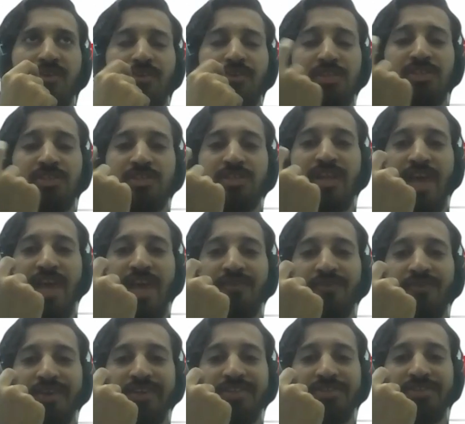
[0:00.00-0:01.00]
which
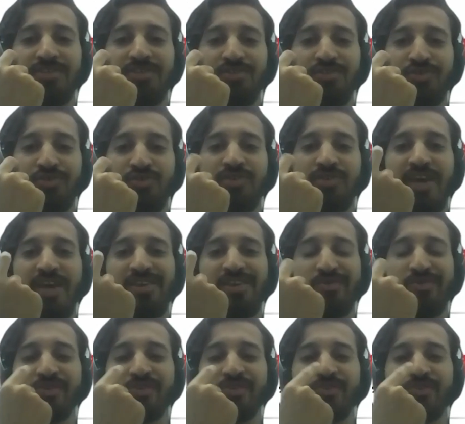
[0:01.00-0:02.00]
language should I
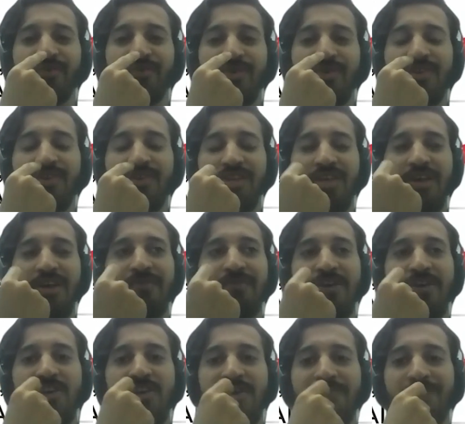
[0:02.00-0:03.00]
use for
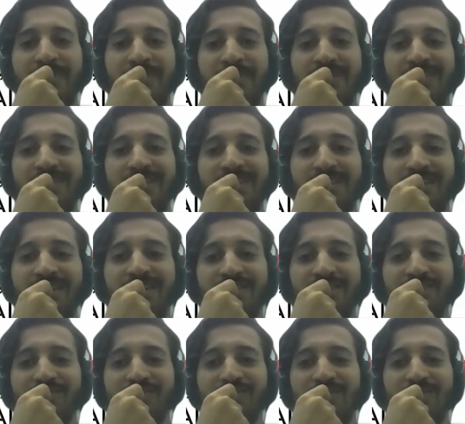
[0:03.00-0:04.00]
game development,
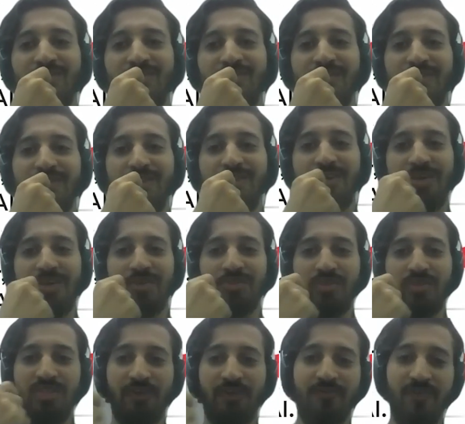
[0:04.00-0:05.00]
So
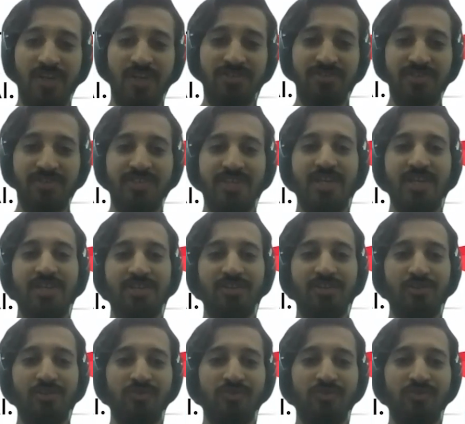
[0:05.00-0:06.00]
the first result
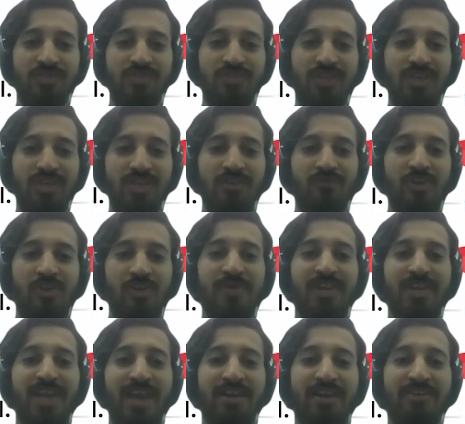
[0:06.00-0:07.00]
you see will be
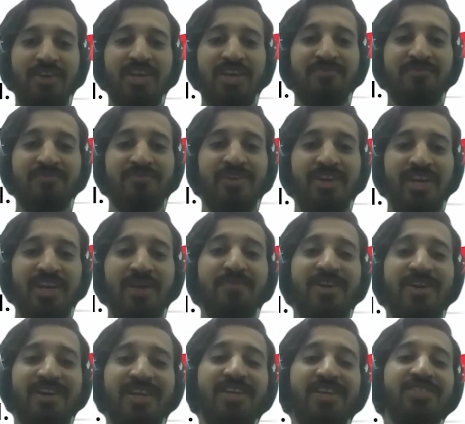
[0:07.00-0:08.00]
like
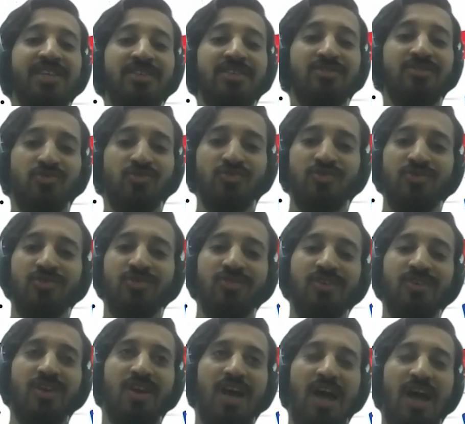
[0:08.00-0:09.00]
recommendations to
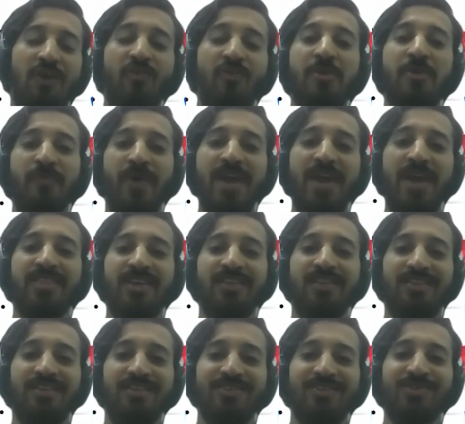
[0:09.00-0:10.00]
avoid
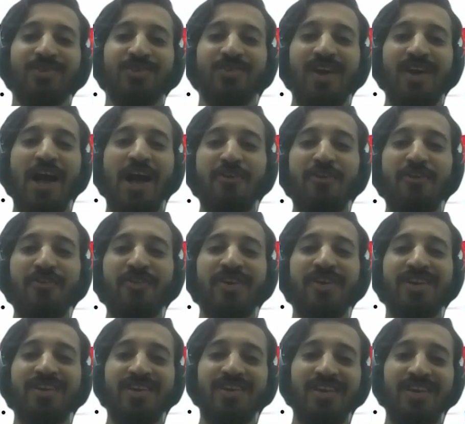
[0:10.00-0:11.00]
Python. So
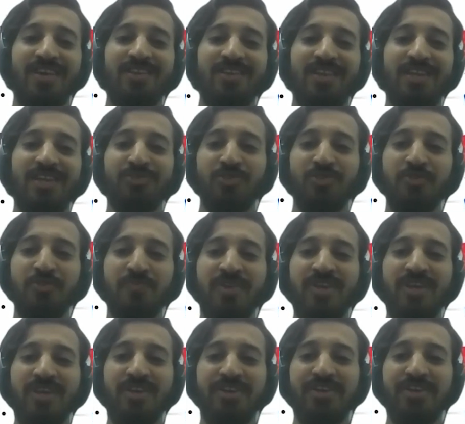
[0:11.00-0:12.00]
however, that should
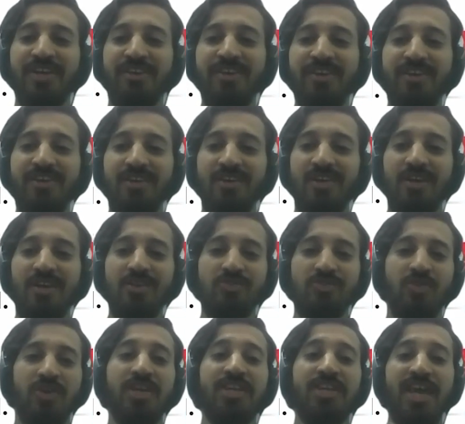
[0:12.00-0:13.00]
be a deterrent.
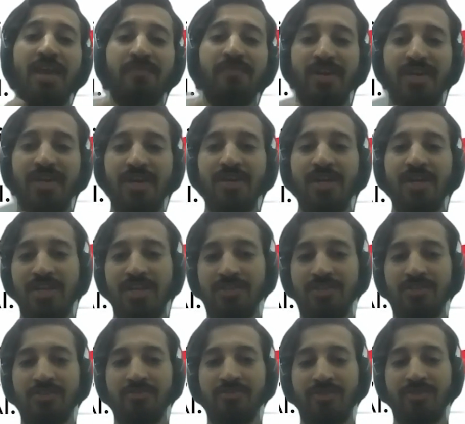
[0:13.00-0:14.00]
So it can be done. It
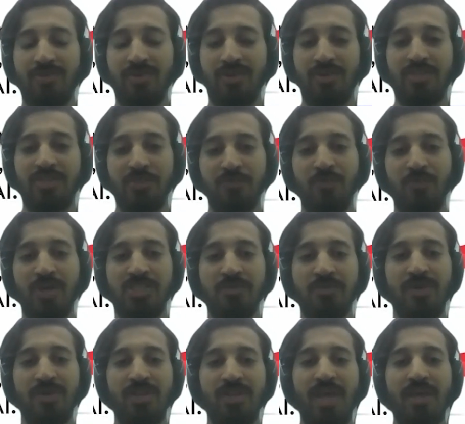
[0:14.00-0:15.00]
is possible.